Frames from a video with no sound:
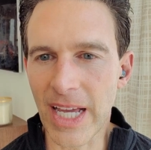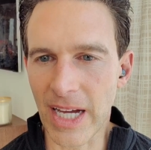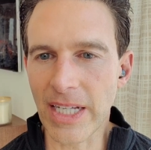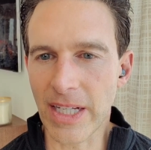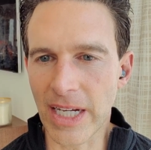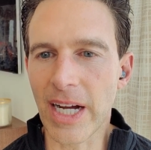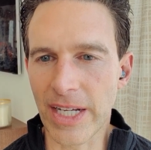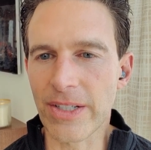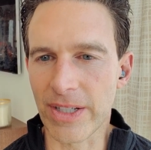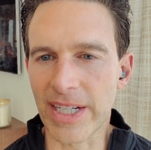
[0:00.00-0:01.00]
Yeah,
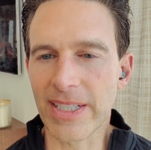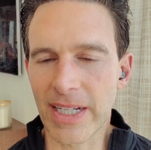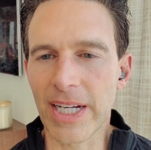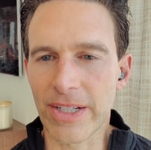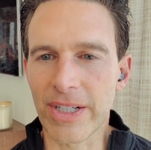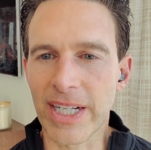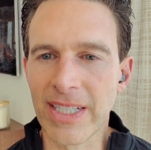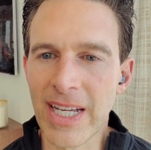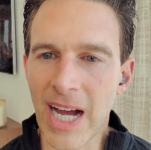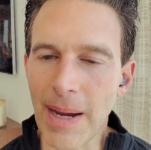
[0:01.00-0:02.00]
I agree. I
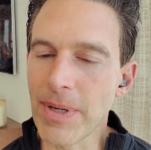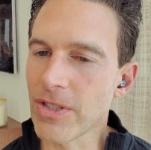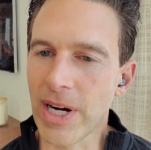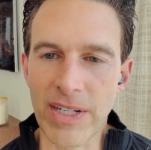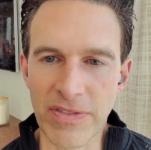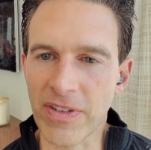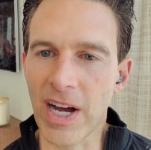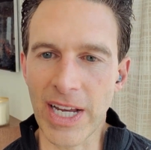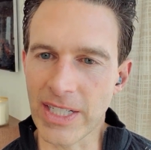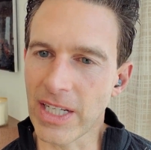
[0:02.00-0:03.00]
agree. I've been trying to
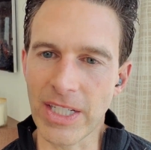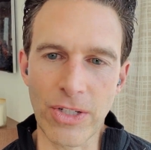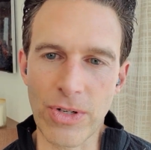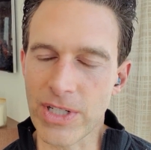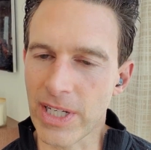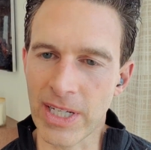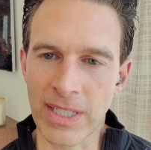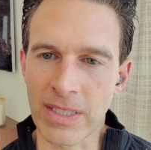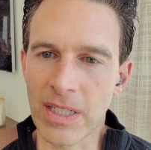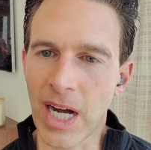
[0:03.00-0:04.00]
find an
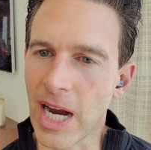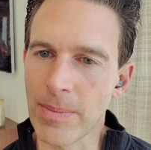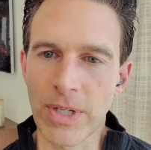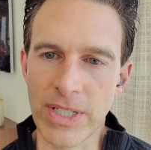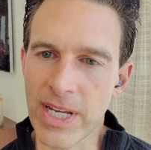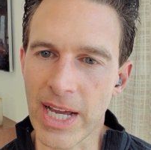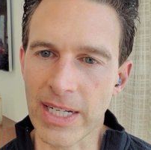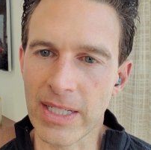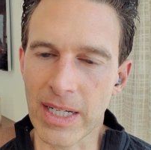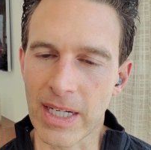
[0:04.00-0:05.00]
interesting hybrid
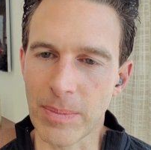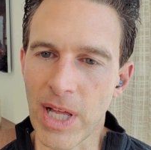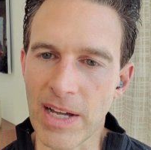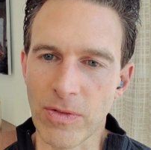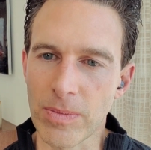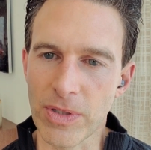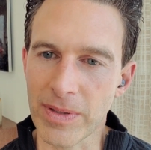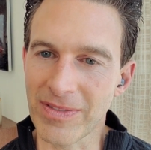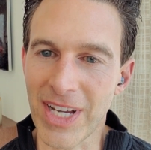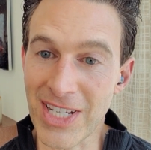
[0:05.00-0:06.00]
tech platform
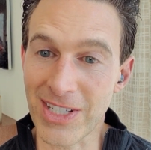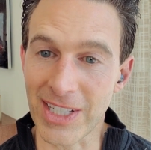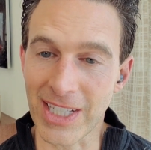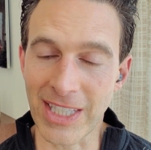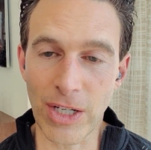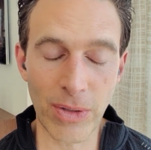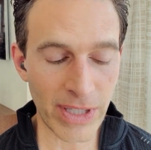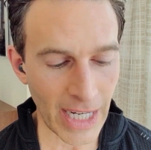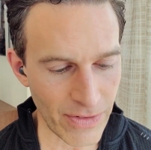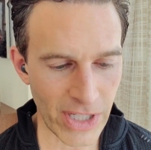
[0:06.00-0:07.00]
to invest in, and the
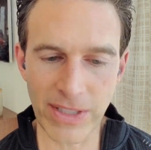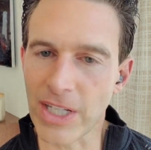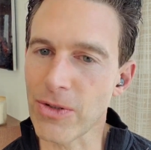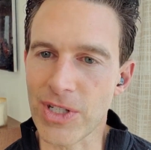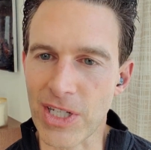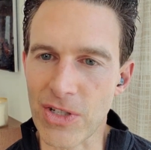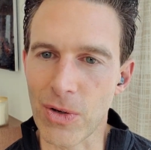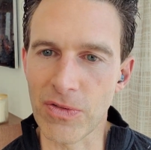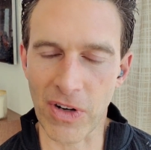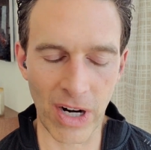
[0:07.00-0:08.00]
only thing I've seen interesting
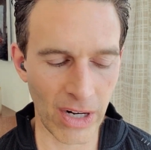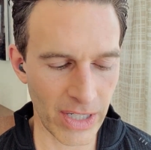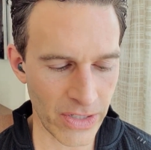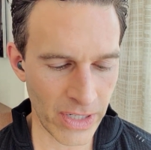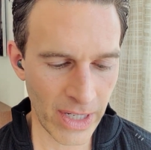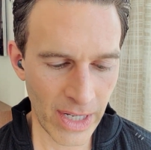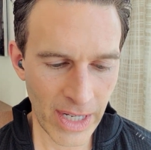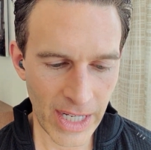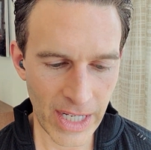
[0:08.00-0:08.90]
so far is